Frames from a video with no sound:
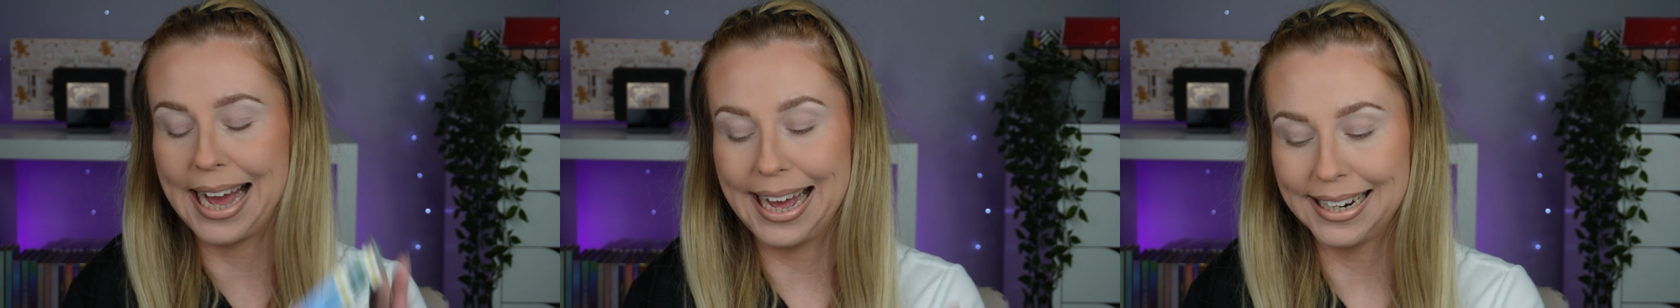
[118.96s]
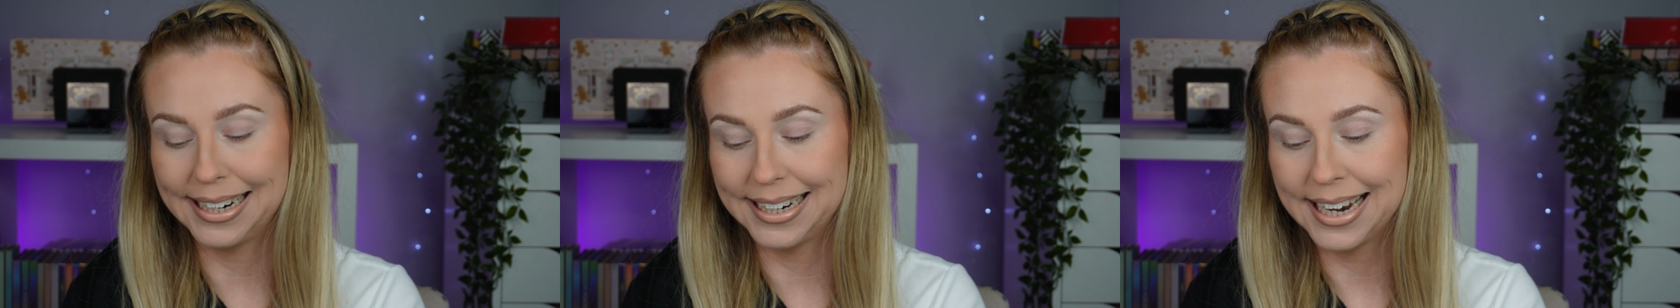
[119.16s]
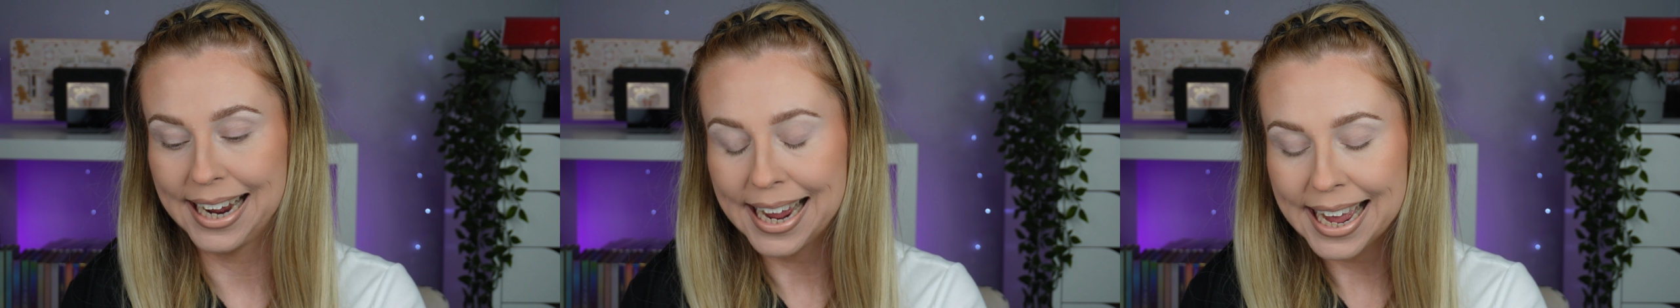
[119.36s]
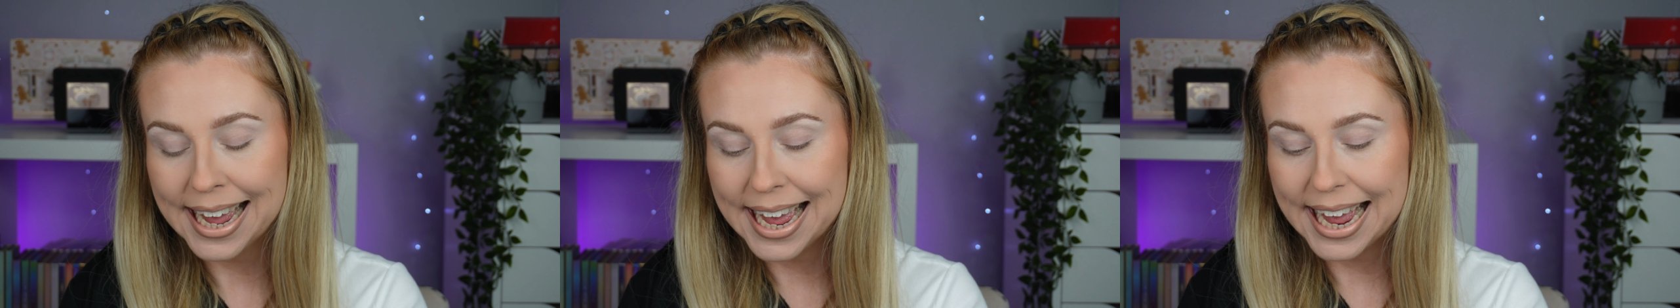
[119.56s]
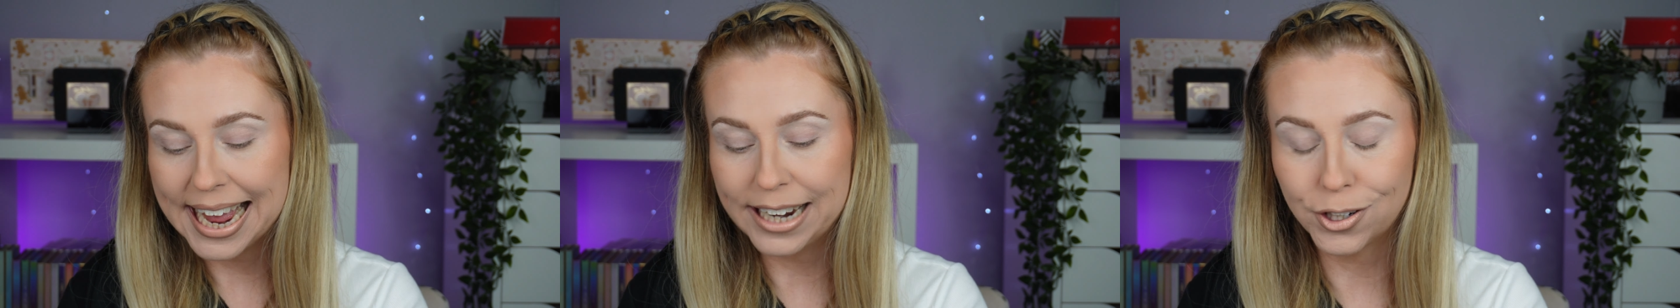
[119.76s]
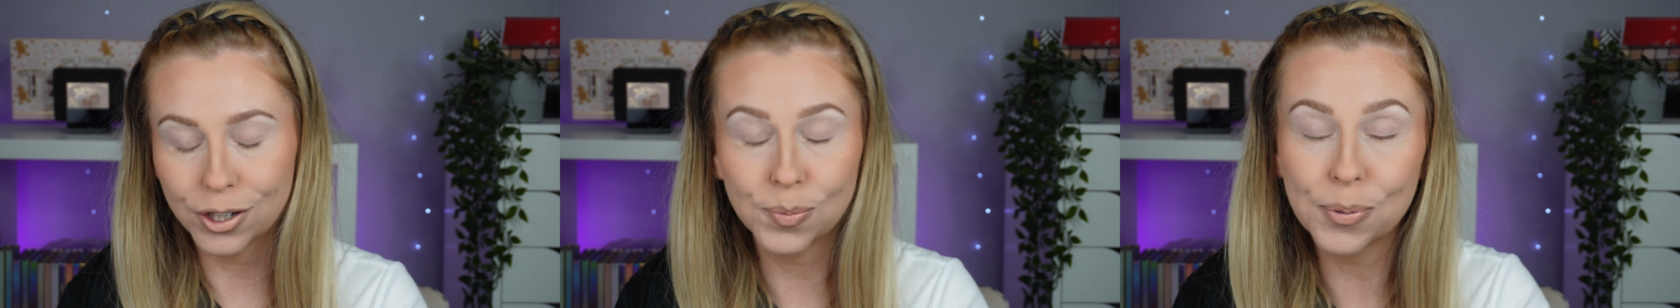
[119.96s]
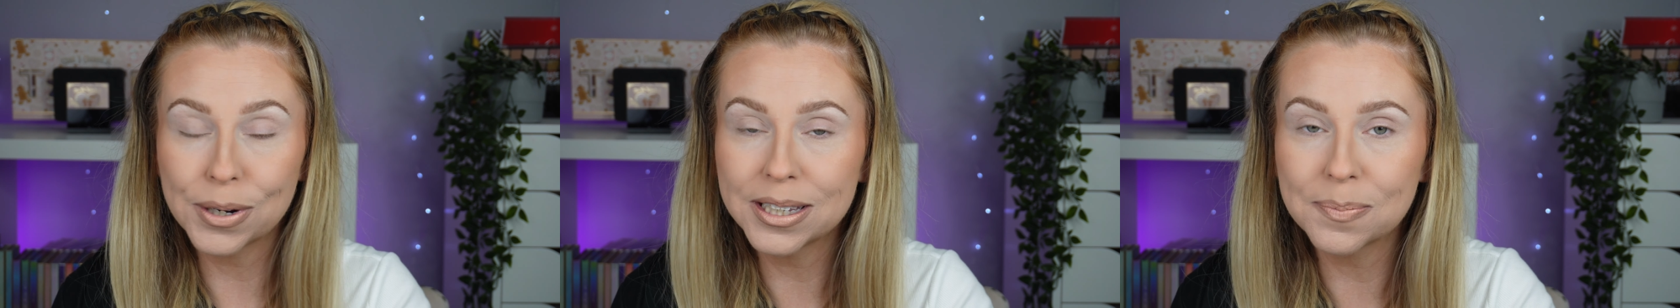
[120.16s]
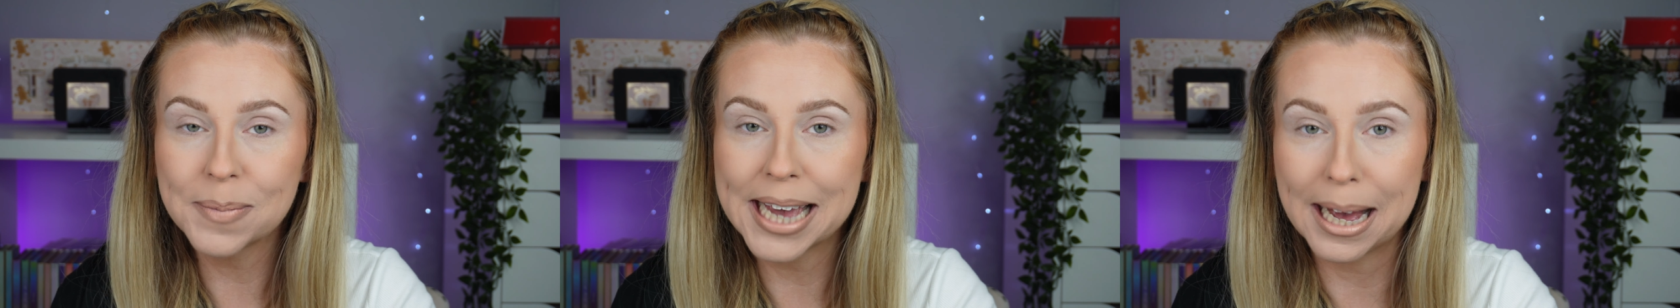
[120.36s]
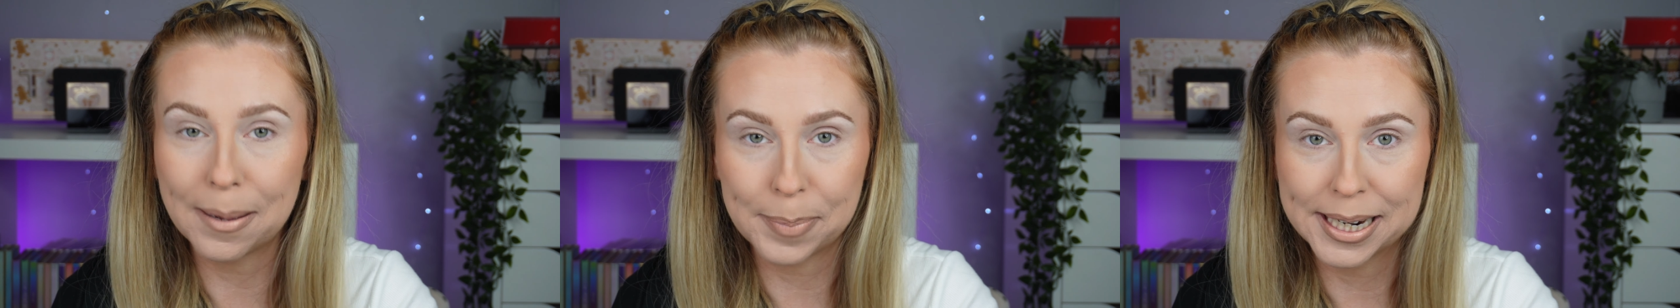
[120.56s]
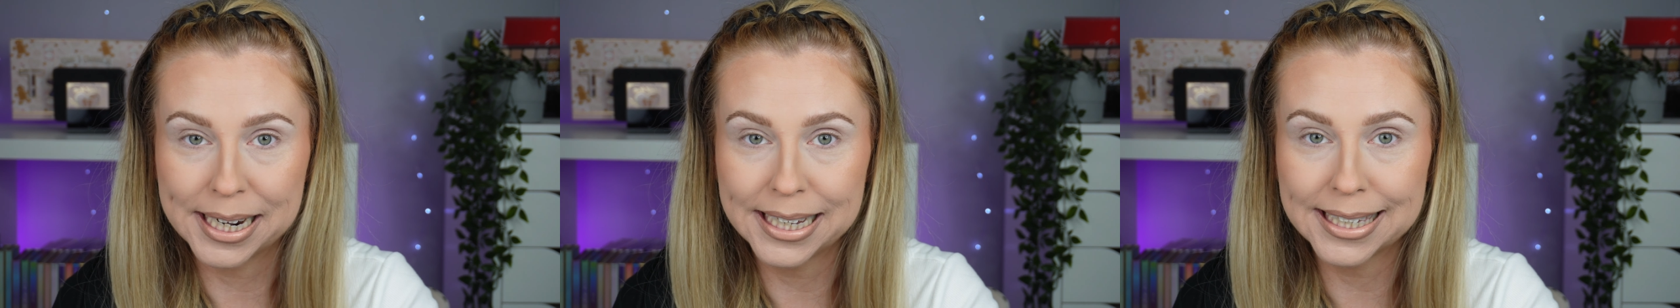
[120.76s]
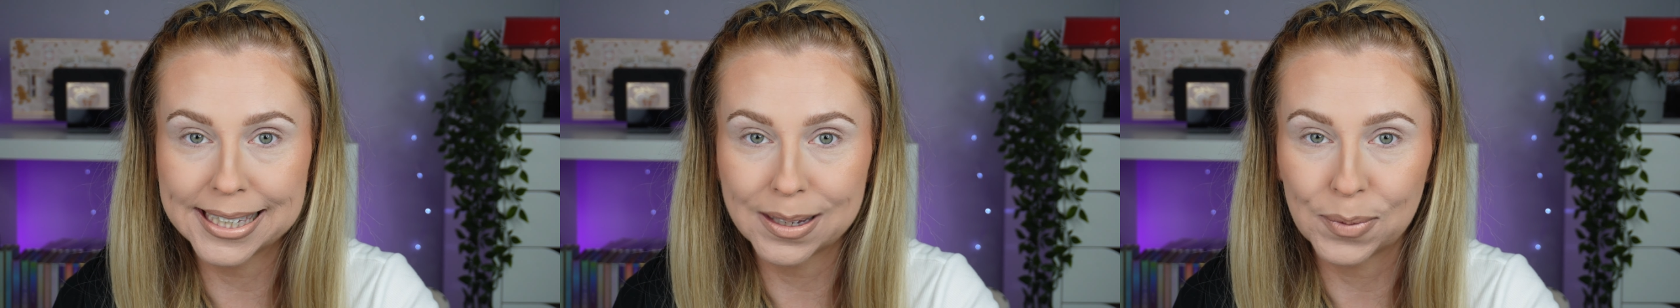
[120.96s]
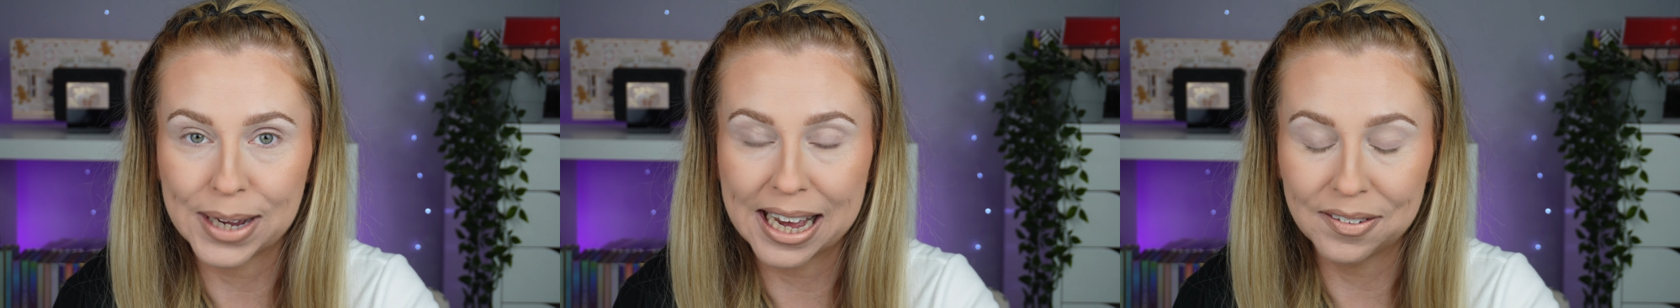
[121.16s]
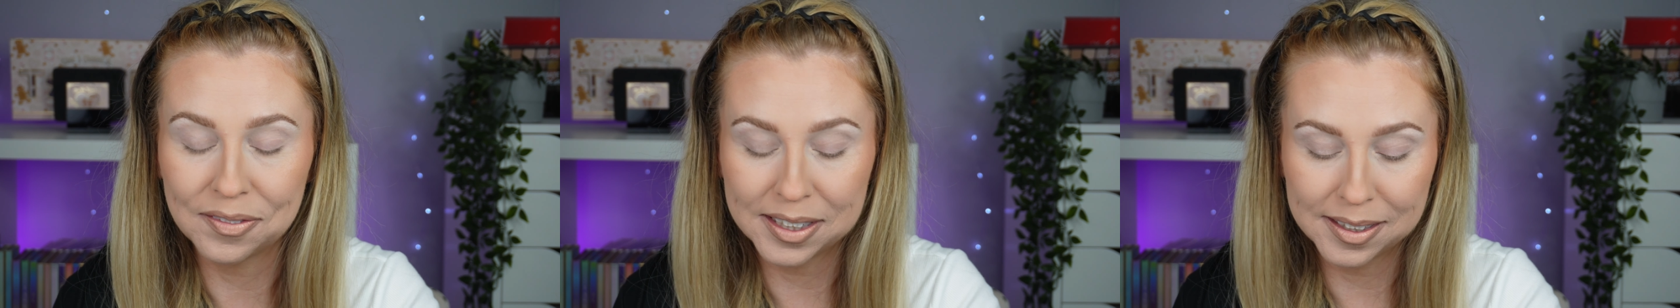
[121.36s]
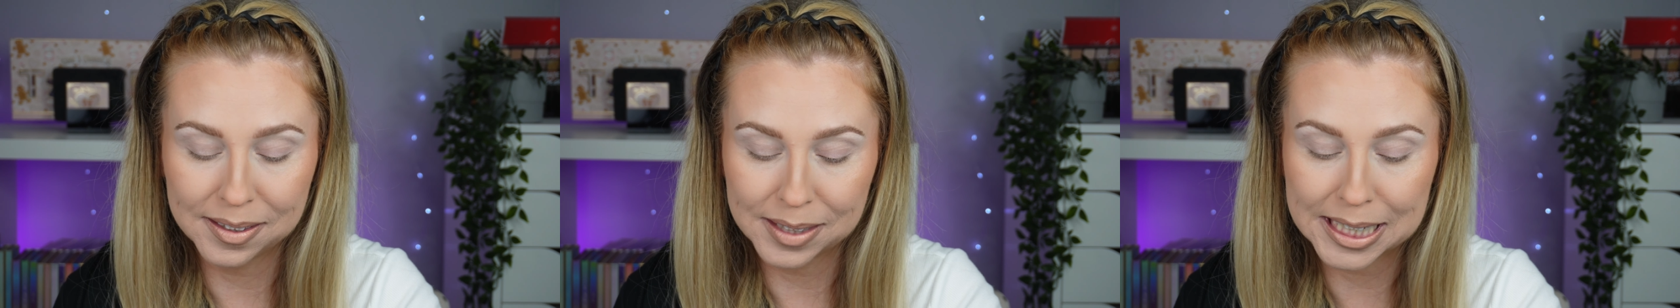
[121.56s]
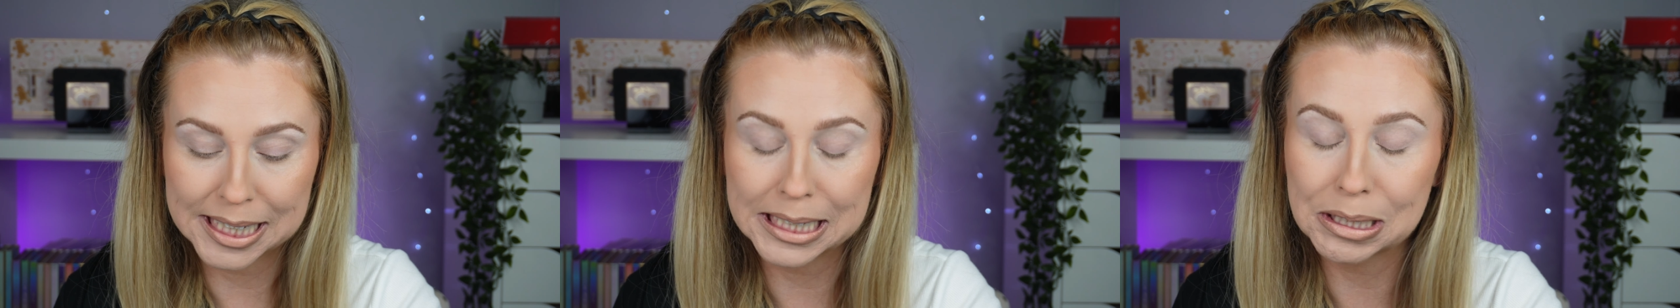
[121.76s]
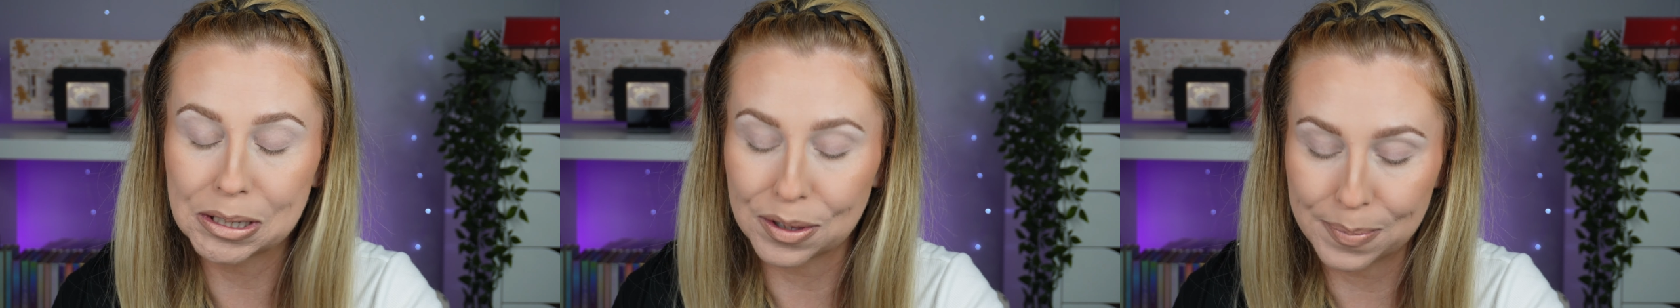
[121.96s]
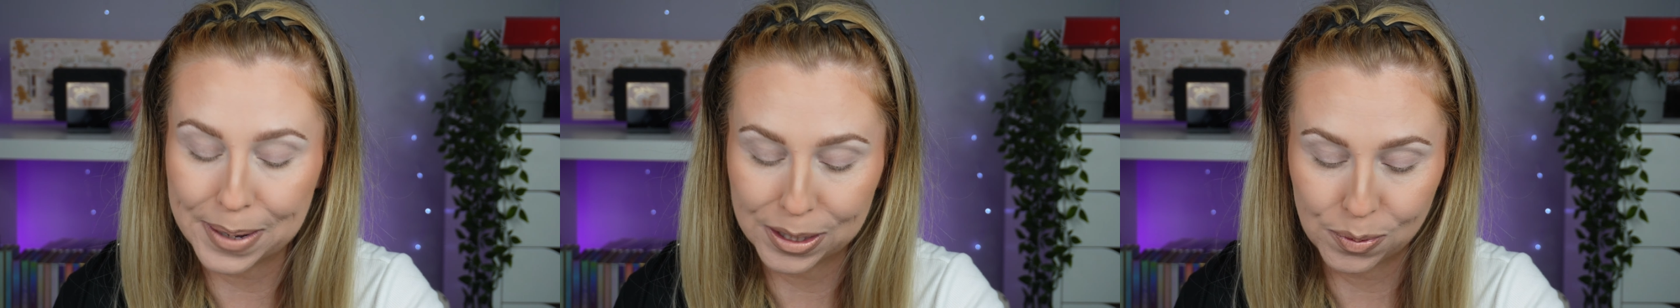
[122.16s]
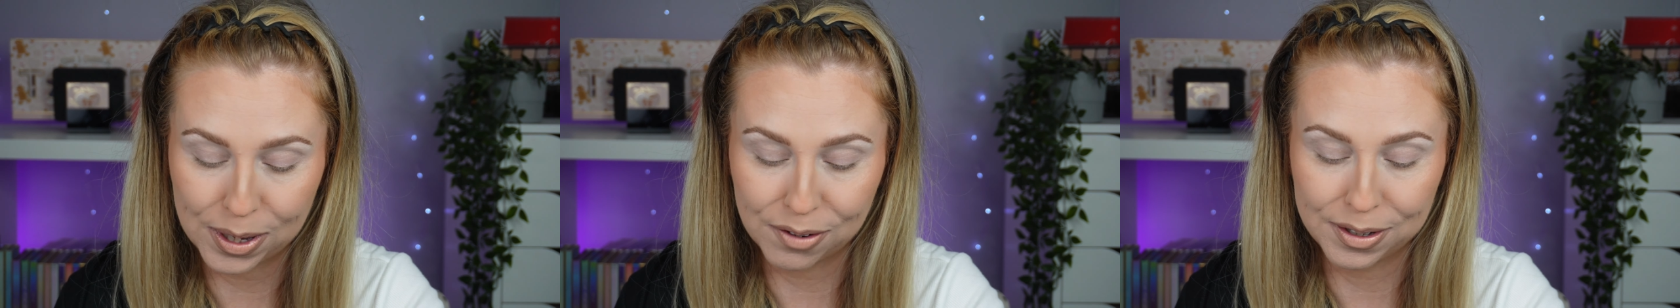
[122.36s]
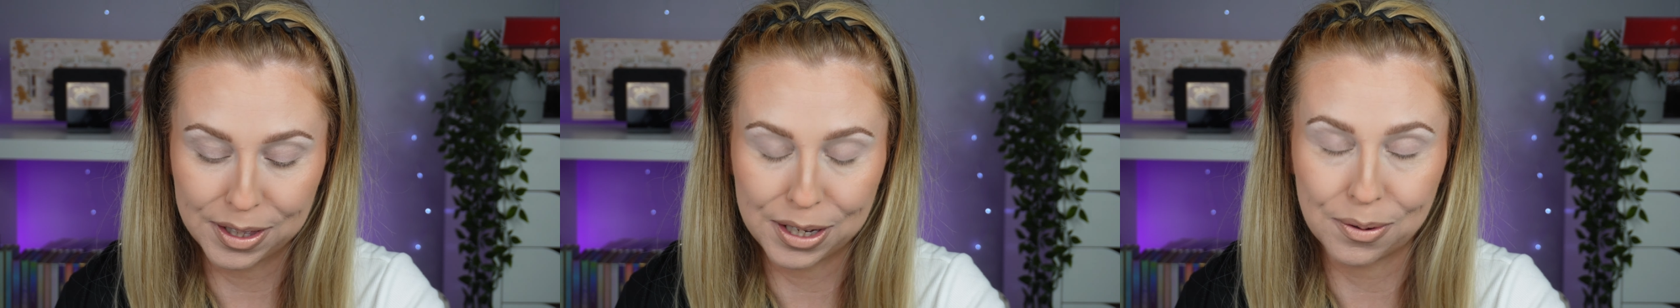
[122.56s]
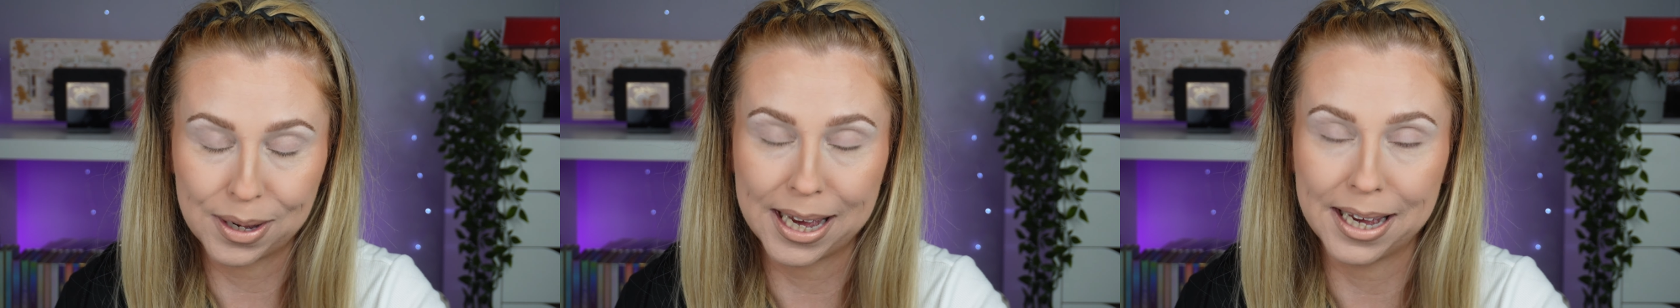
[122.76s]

and it just brings me happiness. We haven't still got the best weather in the UK